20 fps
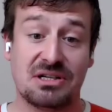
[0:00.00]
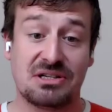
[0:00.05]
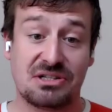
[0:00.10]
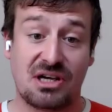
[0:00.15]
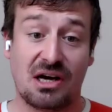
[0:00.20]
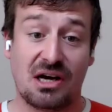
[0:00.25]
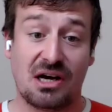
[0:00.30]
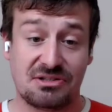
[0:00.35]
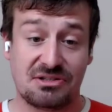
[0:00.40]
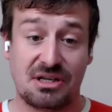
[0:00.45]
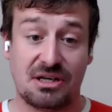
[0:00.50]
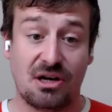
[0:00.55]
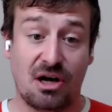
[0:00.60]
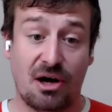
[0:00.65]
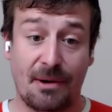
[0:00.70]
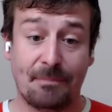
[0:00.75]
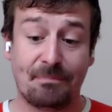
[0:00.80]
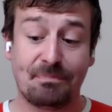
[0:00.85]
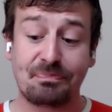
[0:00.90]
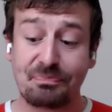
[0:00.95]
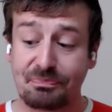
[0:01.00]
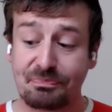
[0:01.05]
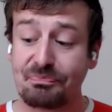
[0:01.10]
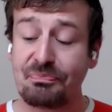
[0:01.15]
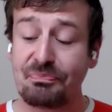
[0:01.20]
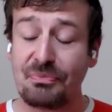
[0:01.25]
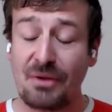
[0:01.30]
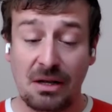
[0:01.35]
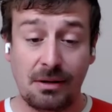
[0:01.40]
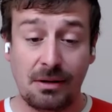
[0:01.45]
we discussed in our
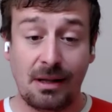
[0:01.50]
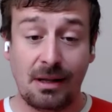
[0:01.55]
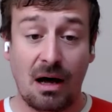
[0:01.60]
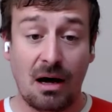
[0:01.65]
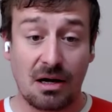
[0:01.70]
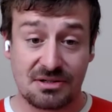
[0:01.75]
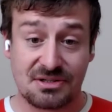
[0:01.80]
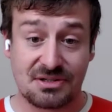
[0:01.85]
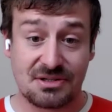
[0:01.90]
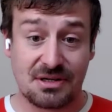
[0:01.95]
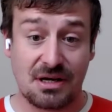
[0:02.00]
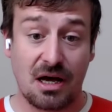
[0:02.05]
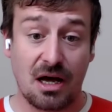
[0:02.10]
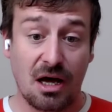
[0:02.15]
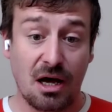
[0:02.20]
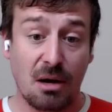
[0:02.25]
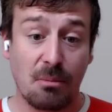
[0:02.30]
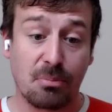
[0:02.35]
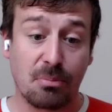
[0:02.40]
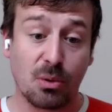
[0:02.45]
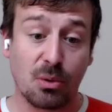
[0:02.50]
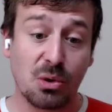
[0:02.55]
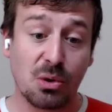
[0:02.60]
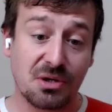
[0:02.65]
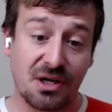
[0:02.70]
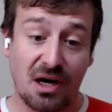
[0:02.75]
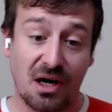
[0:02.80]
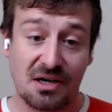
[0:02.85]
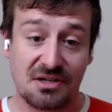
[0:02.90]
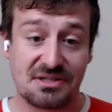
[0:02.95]
last
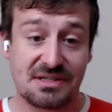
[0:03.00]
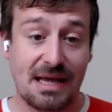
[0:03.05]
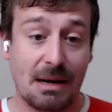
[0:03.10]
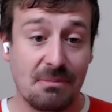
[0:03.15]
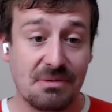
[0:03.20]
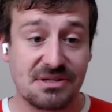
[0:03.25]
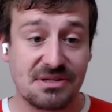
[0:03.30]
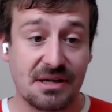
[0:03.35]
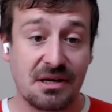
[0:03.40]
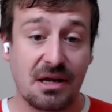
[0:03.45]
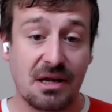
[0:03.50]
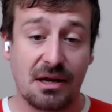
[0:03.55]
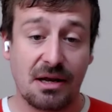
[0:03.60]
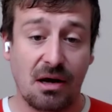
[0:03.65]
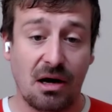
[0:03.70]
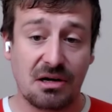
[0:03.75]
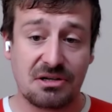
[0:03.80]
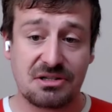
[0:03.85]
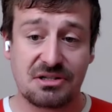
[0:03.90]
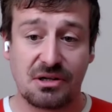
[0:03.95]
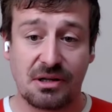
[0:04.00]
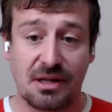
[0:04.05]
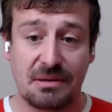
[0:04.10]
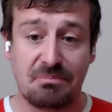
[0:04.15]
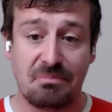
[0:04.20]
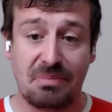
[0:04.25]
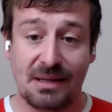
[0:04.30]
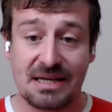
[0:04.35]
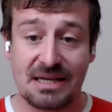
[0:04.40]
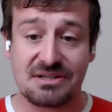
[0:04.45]
broadcast, there was an article
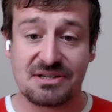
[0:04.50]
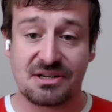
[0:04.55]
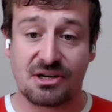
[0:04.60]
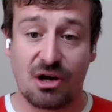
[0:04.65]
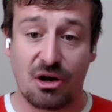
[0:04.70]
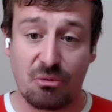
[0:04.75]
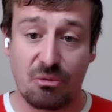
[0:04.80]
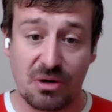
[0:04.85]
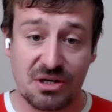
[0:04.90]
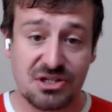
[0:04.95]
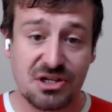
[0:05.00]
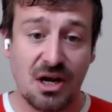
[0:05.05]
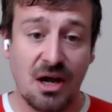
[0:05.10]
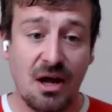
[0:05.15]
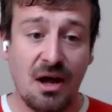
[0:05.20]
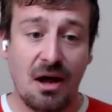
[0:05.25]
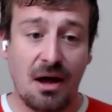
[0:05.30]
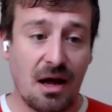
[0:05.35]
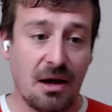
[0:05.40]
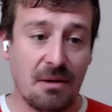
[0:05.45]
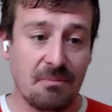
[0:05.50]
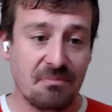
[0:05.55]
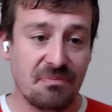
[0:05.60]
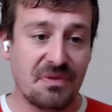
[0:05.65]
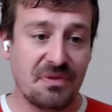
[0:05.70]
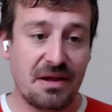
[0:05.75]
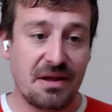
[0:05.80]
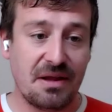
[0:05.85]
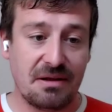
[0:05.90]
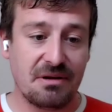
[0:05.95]
in Politico which
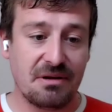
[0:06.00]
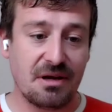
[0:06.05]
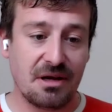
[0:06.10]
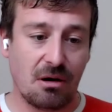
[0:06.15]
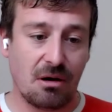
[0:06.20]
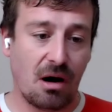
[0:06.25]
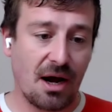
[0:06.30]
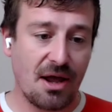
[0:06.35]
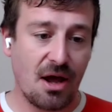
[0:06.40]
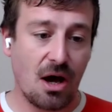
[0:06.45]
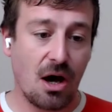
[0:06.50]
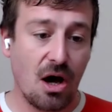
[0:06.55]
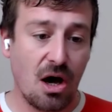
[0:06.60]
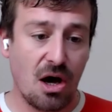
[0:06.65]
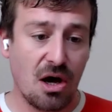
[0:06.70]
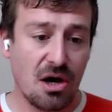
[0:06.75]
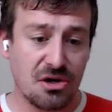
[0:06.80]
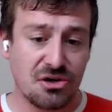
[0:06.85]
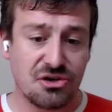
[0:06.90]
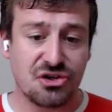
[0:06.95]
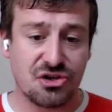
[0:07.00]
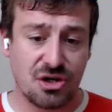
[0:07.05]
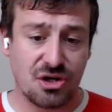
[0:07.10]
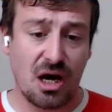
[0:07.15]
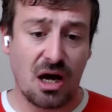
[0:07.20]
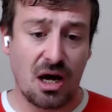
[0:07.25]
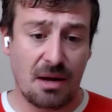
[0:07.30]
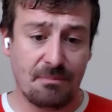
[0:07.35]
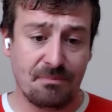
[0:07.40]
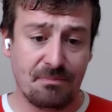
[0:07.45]
I urged
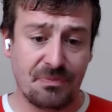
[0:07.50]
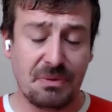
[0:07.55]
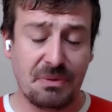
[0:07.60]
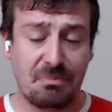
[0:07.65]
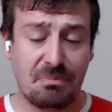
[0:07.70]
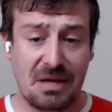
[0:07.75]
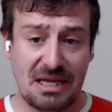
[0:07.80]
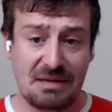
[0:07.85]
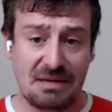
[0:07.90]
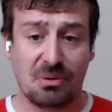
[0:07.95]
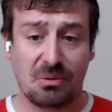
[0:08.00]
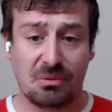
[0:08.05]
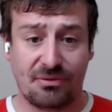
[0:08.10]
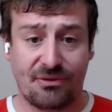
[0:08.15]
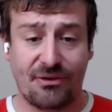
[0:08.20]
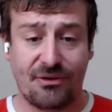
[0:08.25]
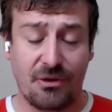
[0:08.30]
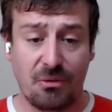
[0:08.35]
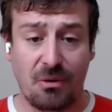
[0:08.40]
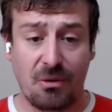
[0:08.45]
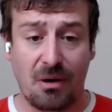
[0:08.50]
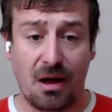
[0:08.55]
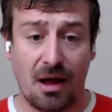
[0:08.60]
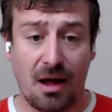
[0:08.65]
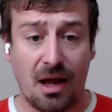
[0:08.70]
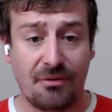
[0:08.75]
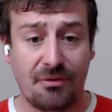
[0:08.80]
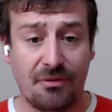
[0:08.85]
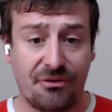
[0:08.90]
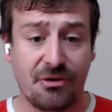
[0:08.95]
people
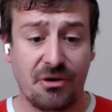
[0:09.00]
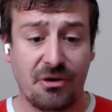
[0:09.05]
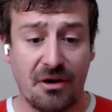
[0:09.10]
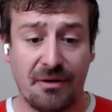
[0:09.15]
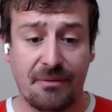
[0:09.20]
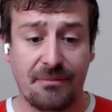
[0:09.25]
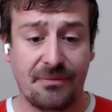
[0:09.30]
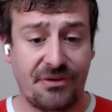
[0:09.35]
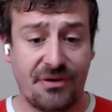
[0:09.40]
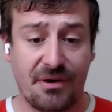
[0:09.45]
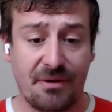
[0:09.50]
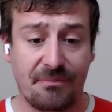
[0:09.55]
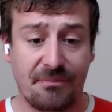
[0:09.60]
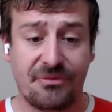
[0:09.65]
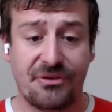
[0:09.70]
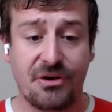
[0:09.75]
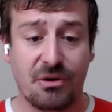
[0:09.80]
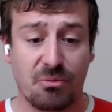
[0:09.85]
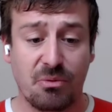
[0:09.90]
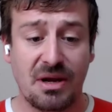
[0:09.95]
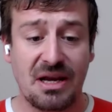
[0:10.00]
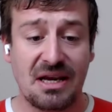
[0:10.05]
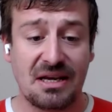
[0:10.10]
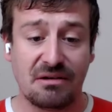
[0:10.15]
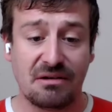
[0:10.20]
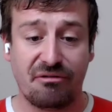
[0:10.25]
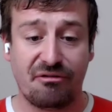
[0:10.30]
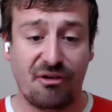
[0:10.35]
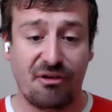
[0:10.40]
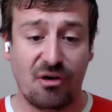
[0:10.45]
to
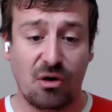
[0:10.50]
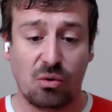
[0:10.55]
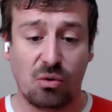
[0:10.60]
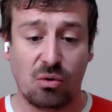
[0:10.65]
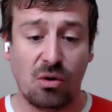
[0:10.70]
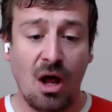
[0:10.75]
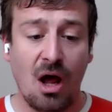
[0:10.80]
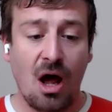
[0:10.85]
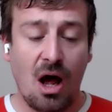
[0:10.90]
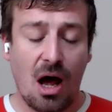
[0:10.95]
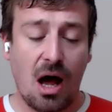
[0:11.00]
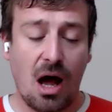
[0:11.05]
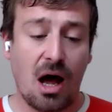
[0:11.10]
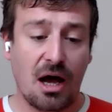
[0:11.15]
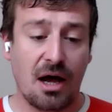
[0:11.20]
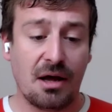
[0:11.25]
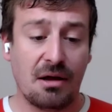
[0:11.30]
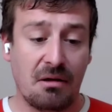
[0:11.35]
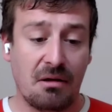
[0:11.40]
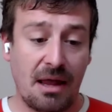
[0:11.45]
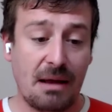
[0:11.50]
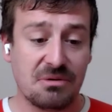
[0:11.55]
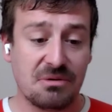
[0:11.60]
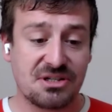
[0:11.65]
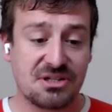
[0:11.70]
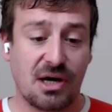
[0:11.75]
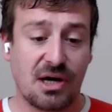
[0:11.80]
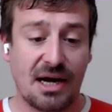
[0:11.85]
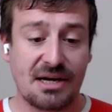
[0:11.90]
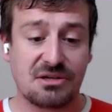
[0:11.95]
read in full. It
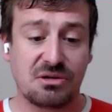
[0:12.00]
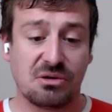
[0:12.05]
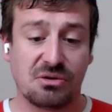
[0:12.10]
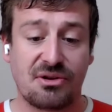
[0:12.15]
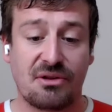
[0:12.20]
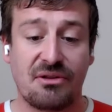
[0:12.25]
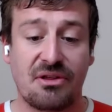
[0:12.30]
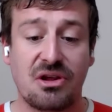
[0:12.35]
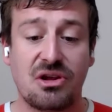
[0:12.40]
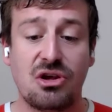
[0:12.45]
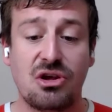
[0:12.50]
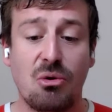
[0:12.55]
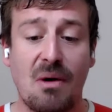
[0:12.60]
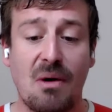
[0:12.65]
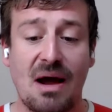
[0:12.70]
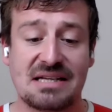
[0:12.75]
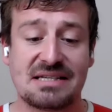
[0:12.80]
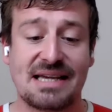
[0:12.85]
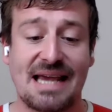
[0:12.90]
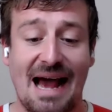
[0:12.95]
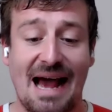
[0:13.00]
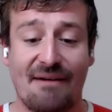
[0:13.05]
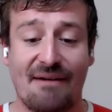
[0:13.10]
was titled "The U.S.